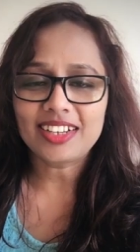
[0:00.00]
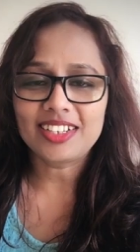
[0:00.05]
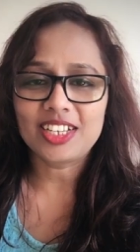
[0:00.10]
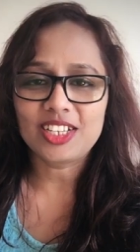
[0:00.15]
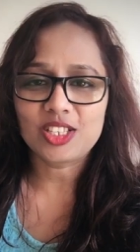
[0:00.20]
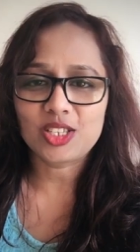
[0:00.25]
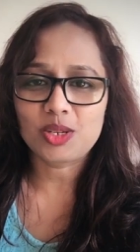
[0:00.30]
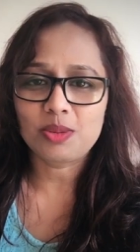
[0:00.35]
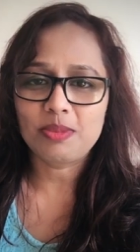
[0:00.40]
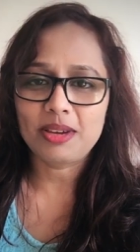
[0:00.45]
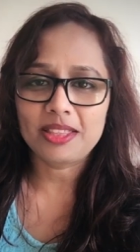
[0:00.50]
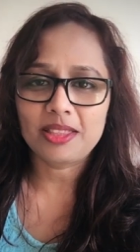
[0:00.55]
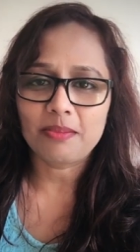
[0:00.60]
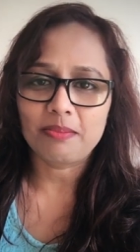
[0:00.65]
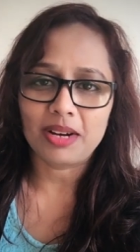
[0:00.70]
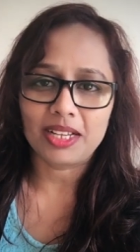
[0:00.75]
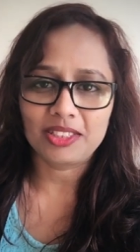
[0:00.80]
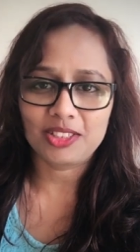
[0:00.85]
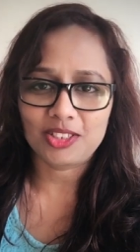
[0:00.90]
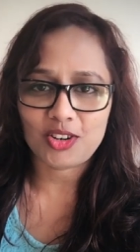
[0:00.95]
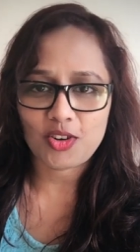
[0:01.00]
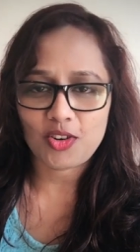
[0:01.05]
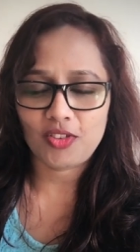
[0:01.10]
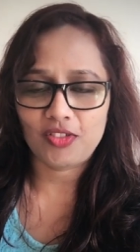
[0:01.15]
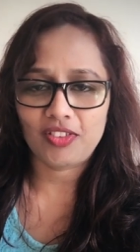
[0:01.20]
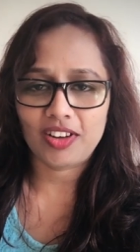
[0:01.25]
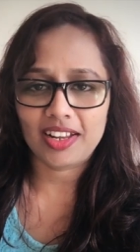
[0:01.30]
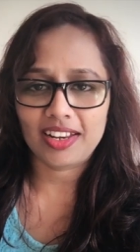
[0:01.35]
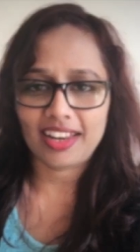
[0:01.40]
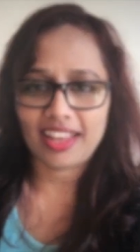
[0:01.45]
needs to be the mantra of
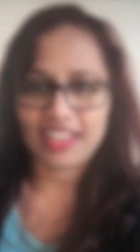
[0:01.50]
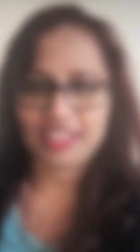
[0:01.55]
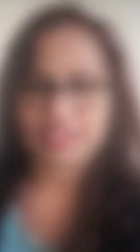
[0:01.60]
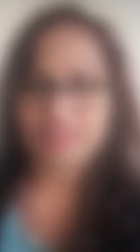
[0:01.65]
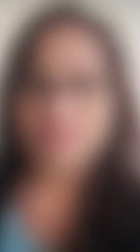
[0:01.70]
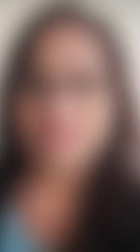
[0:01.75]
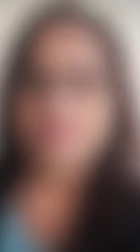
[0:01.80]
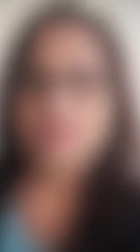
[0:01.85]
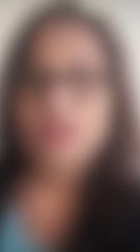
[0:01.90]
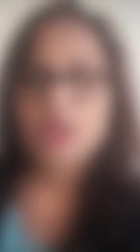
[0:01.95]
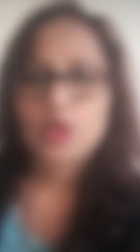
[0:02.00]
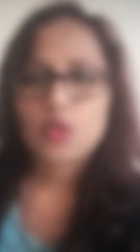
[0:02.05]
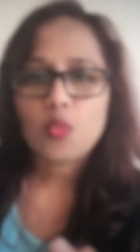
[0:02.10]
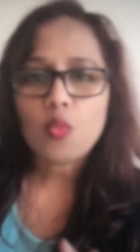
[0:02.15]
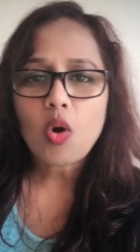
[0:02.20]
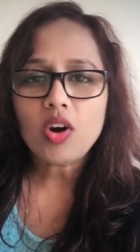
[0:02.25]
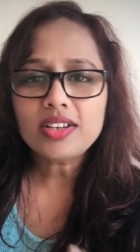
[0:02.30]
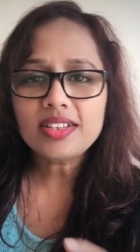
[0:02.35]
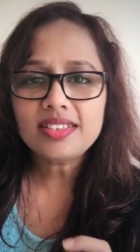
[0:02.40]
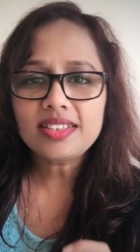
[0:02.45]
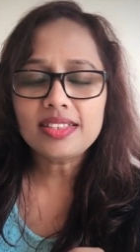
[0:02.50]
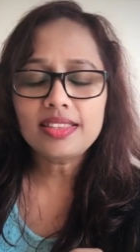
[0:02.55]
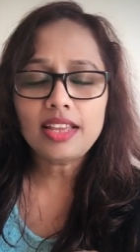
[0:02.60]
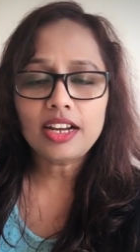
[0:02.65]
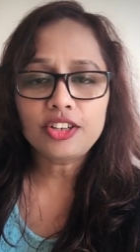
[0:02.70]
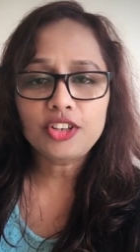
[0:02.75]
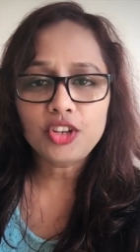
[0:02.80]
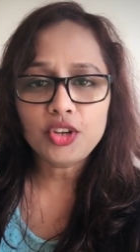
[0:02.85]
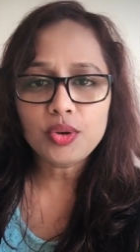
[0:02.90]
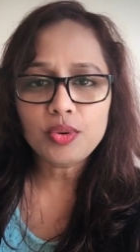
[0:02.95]
our lives what is it
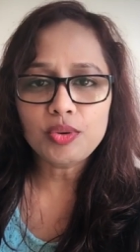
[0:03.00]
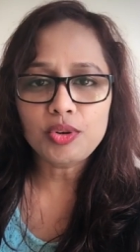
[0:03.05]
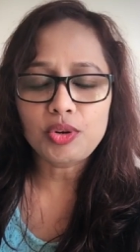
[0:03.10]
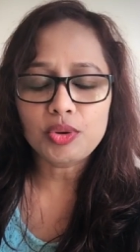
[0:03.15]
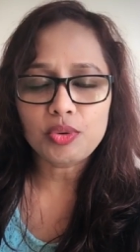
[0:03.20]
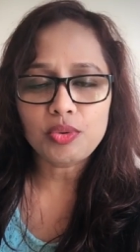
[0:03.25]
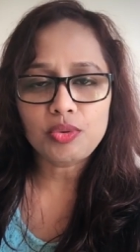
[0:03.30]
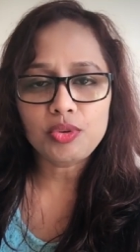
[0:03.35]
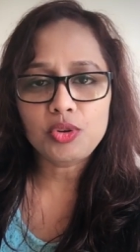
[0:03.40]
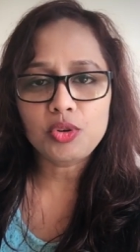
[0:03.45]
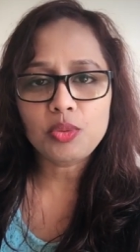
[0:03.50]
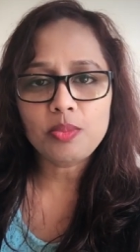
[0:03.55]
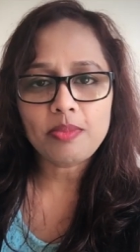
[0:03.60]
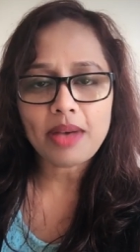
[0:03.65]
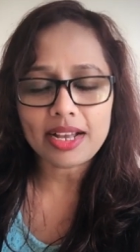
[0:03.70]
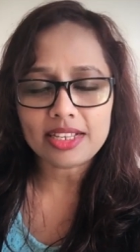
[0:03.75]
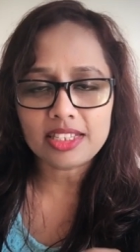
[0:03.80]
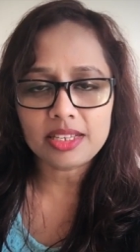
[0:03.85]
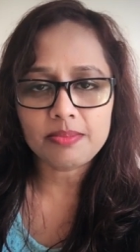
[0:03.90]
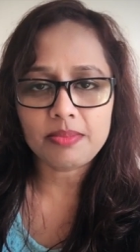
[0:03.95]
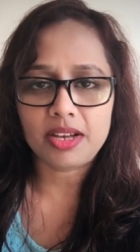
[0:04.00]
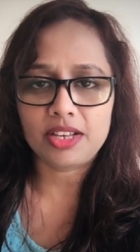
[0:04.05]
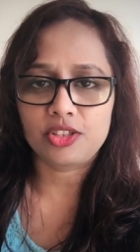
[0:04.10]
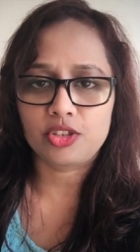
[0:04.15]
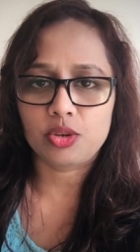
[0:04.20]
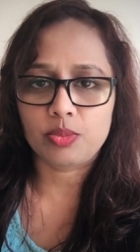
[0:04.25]
that you do to maximize your